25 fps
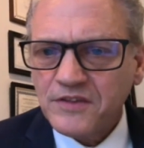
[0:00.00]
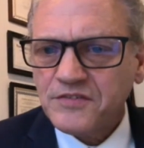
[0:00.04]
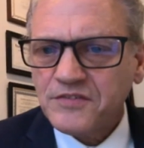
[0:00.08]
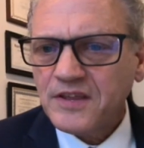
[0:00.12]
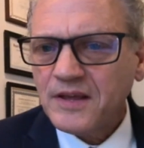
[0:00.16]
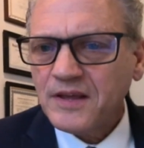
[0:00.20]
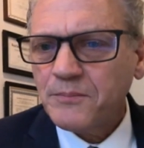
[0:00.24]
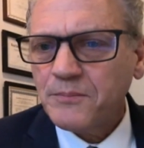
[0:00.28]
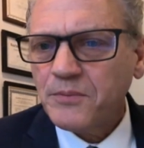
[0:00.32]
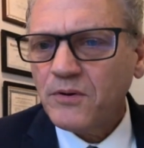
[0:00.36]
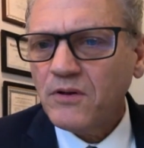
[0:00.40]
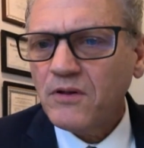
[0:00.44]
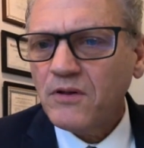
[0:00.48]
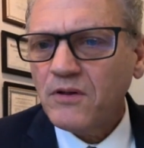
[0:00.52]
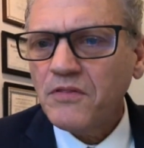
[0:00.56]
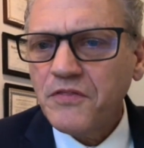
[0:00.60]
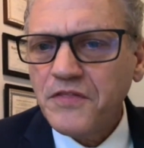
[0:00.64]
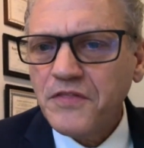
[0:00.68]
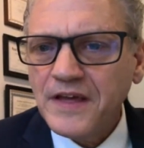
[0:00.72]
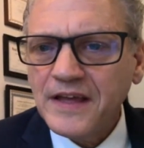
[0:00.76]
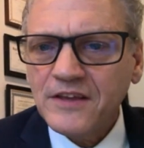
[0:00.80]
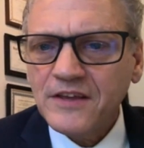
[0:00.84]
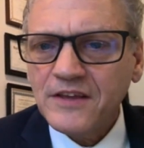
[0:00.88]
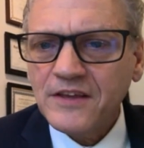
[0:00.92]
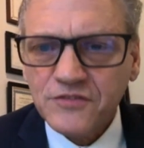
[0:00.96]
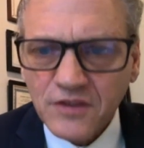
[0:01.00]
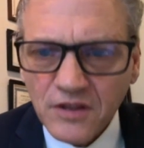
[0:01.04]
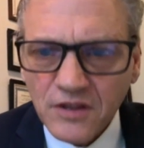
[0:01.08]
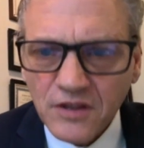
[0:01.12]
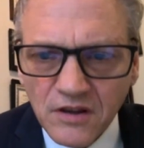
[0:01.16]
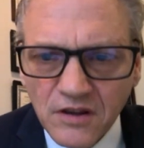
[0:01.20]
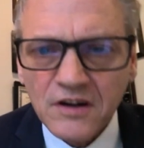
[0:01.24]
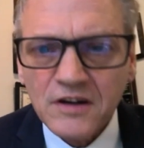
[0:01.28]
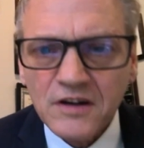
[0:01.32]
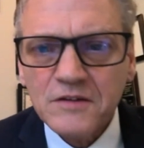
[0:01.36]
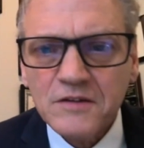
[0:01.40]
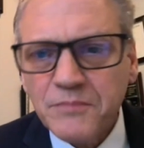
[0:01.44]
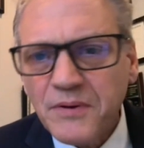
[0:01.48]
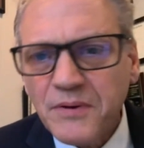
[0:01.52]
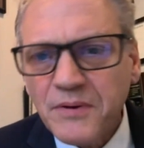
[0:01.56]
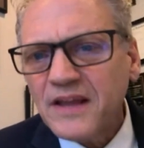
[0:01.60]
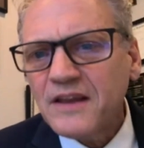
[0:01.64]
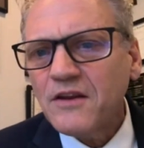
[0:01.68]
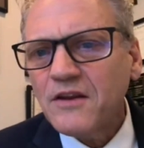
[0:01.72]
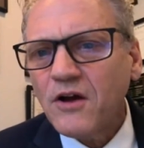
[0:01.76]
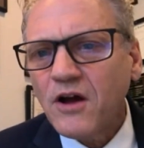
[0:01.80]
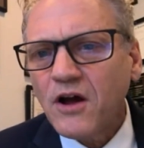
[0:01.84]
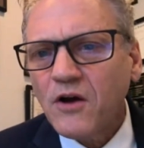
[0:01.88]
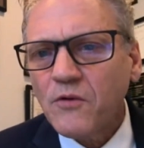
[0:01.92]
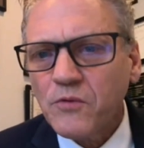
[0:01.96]
simple things to learn,
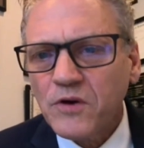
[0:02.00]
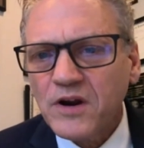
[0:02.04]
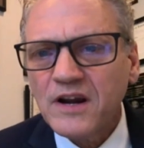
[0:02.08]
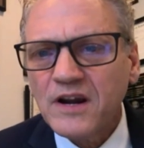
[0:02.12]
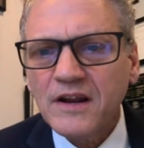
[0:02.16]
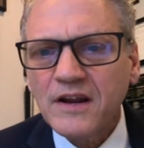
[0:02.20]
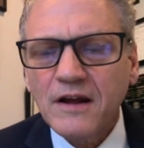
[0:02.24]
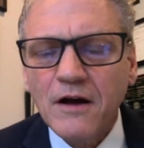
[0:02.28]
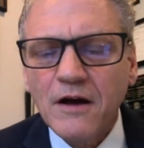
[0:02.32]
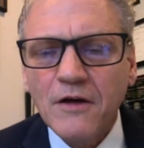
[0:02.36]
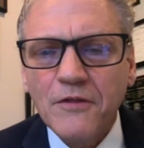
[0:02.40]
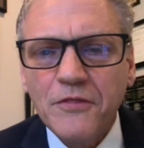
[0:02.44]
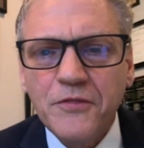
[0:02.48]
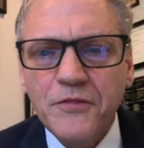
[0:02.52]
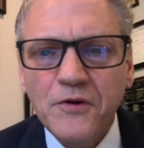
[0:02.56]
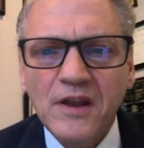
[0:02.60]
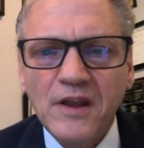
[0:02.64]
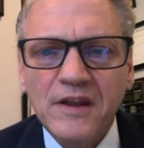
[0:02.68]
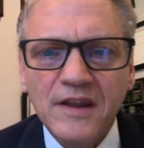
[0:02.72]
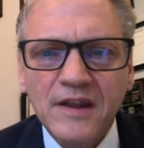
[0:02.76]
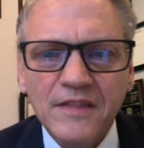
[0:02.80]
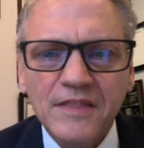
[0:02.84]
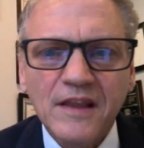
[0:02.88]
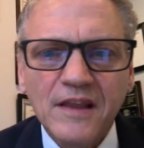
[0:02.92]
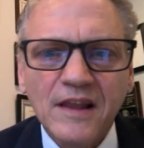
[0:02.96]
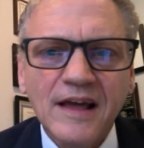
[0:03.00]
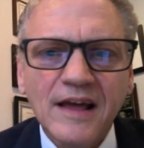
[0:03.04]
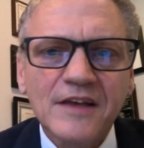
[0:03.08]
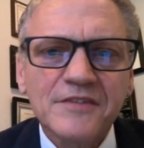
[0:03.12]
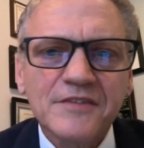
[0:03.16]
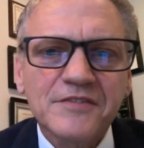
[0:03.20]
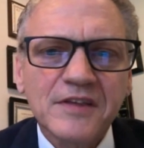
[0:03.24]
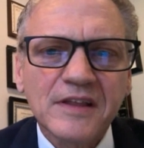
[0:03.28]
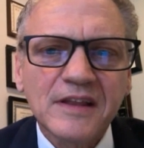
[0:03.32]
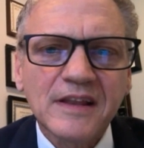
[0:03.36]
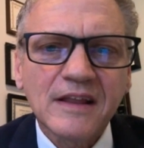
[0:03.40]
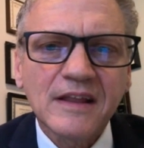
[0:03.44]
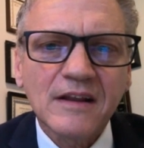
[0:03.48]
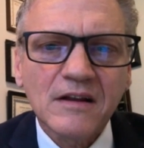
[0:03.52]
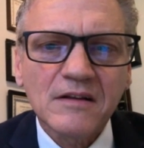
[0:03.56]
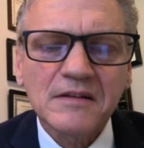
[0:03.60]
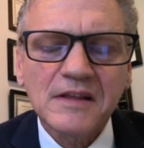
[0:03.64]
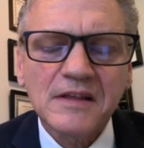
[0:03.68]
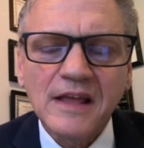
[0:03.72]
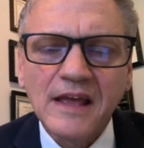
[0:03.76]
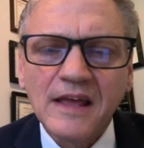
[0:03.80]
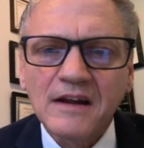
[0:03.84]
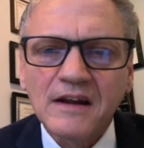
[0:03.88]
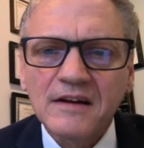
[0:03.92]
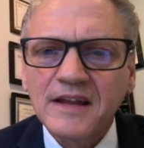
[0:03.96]
but we're going to go through it nonetheless, and
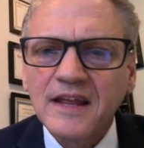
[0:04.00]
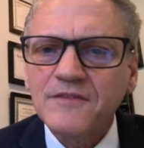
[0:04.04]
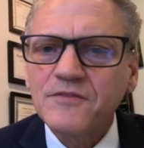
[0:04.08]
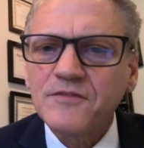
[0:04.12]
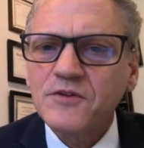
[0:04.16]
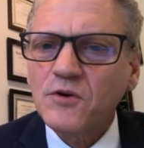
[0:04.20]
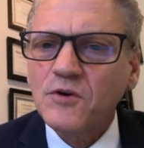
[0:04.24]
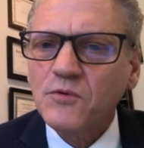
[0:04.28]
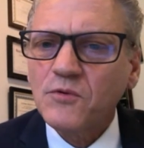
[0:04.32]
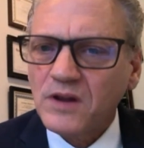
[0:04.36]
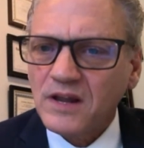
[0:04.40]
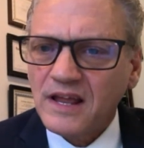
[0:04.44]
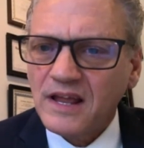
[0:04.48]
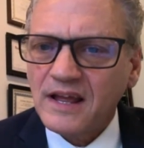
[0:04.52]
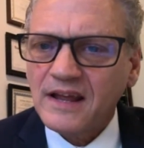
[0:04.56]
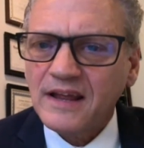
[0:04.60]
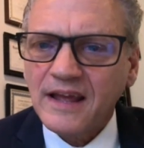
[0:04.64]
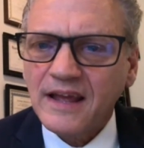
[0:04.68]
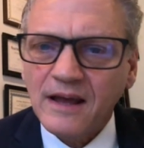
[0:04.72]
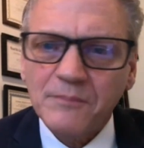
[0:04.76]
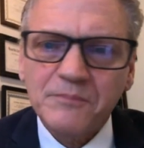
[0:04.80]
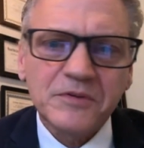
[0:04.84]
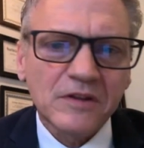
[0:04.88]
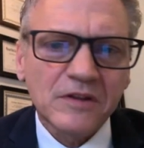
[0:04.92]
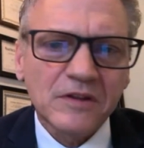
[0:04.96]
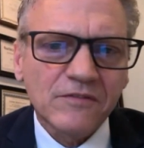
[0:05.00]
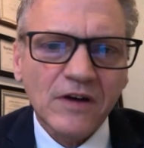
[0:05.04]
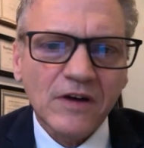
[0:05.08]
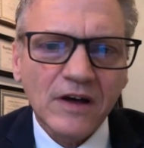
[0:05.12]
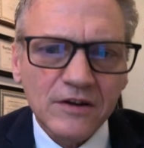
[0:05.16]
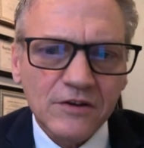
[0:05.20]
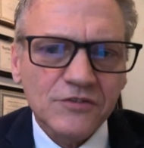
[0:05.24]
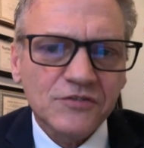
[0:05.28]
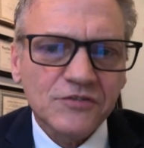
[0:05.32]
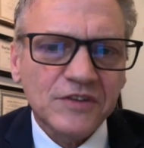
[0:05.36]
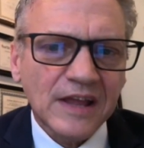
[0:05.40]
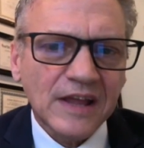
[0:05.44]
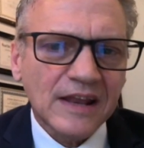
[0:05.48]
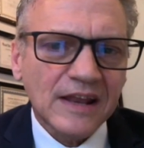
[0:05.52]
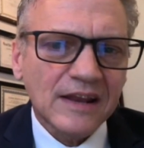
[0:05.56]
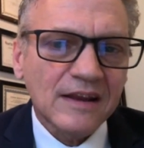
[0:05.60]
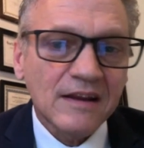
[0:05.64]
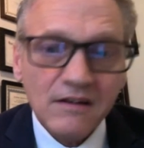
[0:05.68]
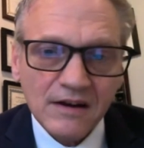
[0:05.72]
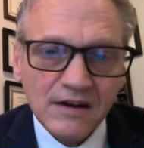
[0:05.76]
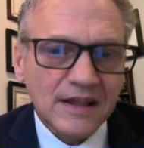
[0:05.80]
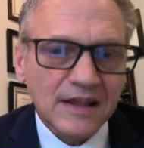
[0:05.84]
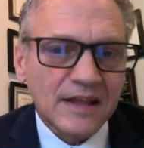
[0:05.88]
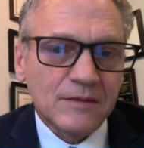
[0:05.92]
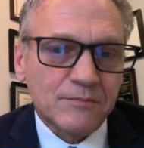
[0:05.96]
it'll give you a real leg up of
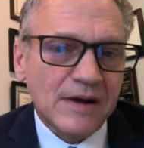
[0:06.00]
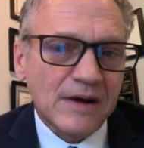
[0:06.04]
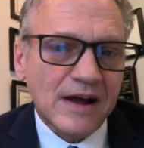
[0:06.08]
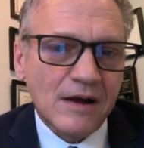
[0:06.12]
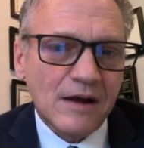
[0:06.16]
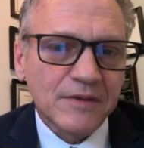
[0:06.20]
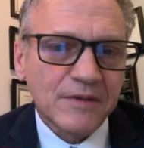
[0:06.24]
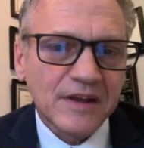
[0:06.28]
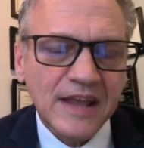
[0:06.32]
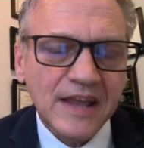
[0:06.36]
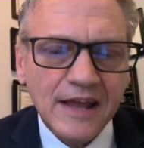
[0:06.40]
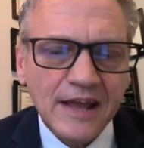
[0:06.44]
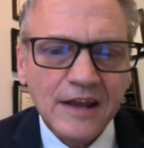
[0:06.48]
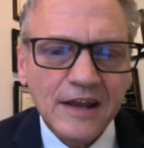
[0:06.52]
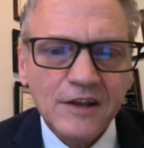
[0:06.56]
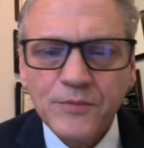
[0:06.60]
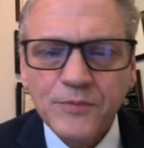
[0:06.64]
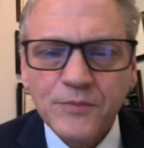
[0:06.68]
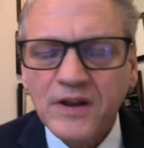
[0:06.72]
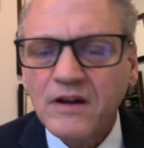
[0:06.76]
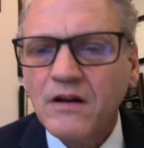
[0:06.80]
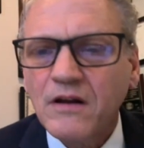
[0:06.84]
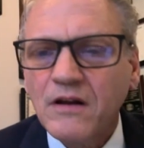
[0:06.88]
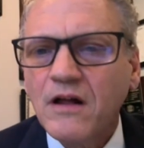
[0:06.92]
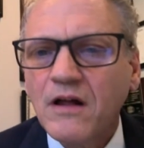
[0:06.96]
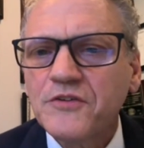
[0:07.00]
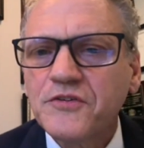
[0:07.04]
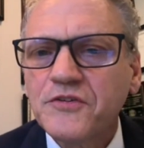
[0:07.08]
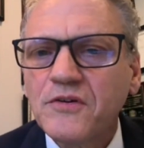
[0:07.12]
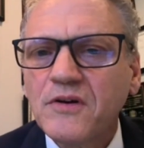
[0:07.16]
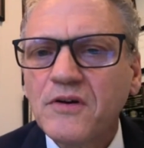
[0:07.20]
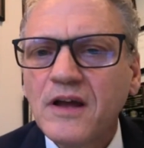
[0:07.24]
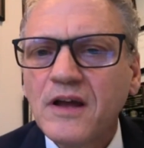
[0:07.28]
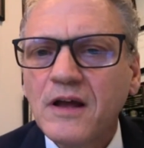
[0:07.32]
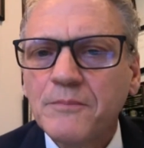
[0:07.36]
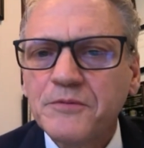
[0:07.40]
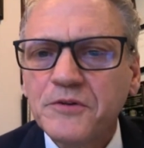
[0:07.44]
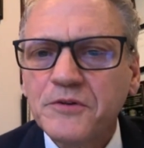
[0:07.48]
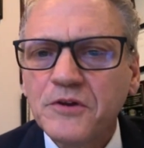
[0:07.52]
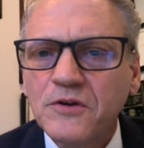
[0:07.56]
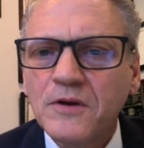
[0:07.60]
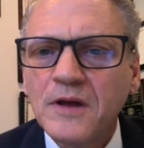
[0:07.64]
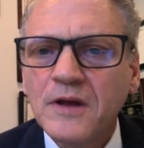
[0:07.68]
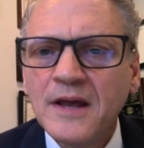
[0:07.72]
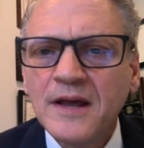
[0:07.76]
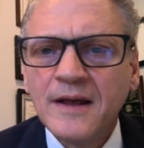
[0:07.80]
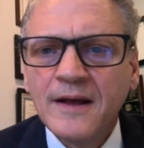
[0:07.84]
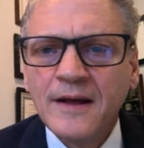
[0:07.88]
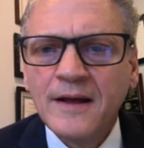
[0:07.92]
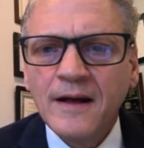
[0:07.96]
understanding here again biomechanics, but it'll also help
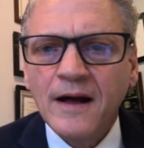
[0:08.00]
you